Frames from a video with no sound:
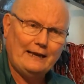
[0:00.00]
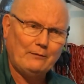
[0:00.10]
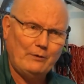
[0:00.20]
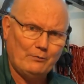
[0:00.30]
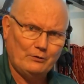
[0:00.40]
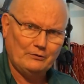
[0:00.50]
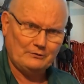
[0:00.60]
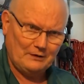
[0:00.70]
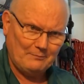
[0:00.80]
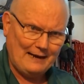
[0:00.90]
and we will
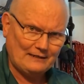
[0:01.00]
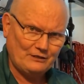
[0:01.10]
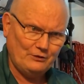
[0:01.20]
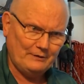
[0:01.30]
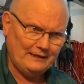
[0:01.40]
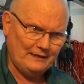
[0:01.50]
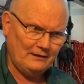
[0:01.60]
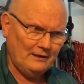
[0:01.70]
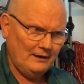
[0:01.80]
come back to you again